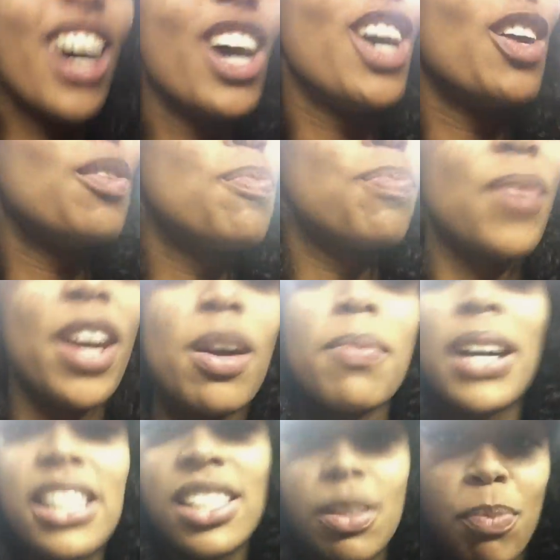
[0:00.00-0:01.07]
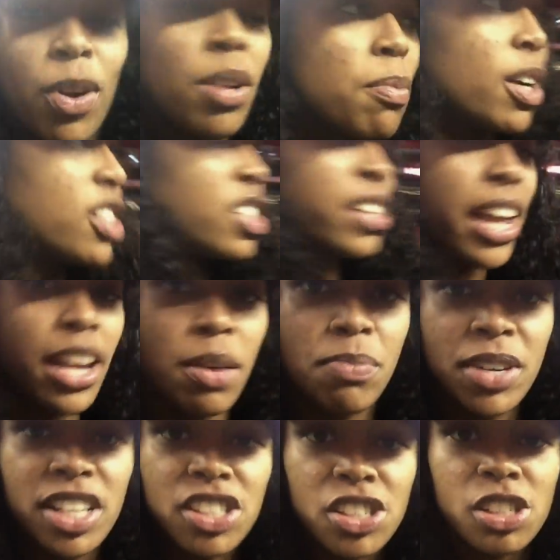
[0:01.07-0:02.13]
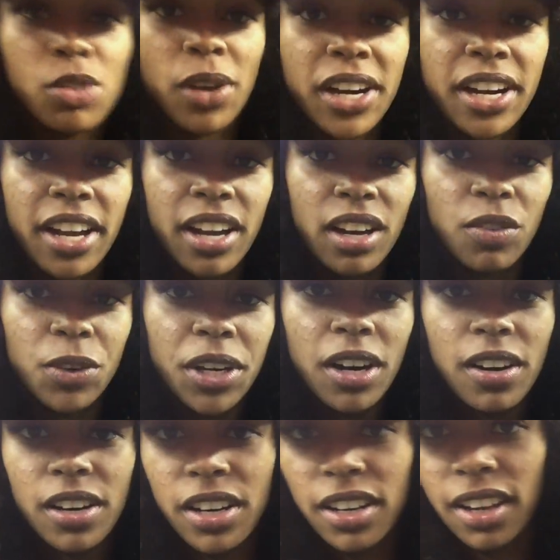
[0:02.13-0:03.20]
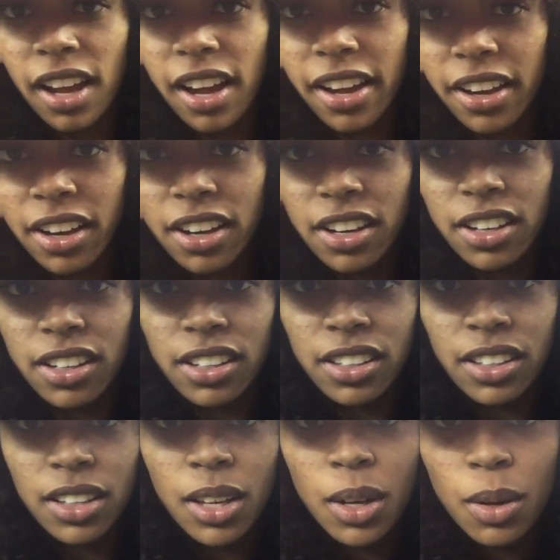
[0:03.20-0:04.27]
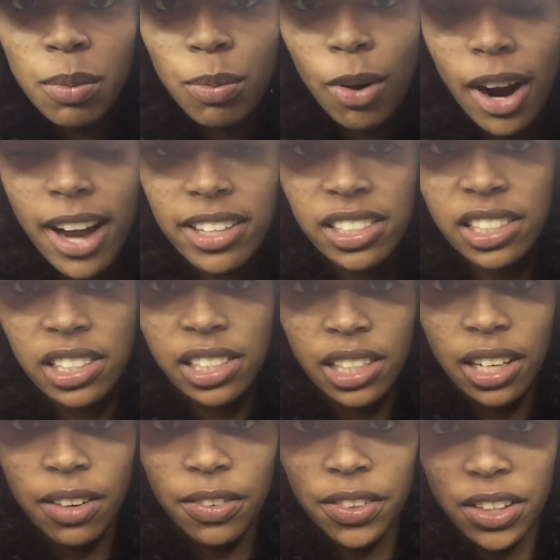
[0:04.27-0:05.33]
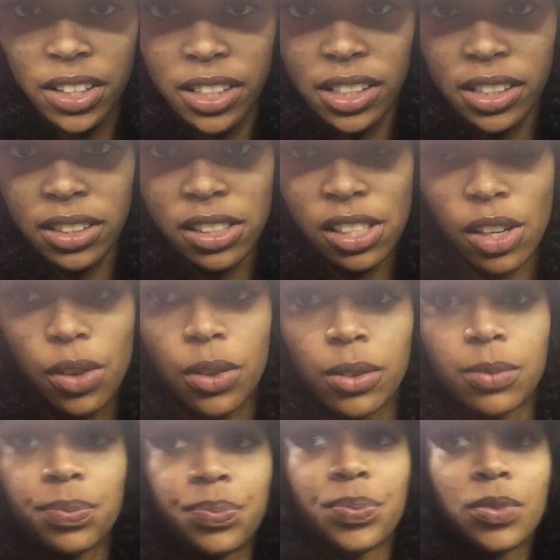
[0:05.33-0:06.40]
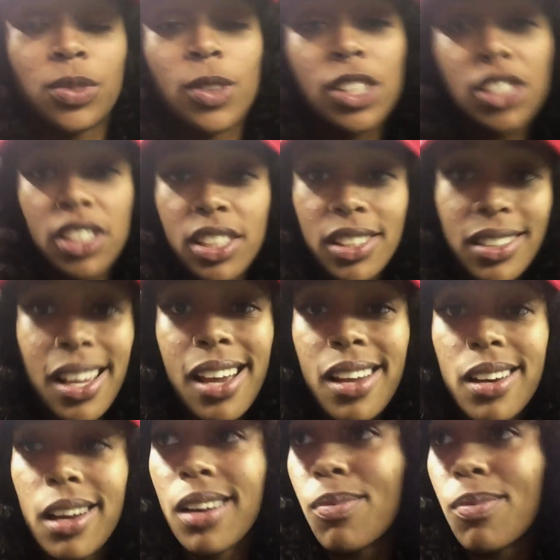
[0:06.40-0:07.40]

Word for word: um, everybody's pretty much taking pictures right now. We already like practice and everything. So we're just taking a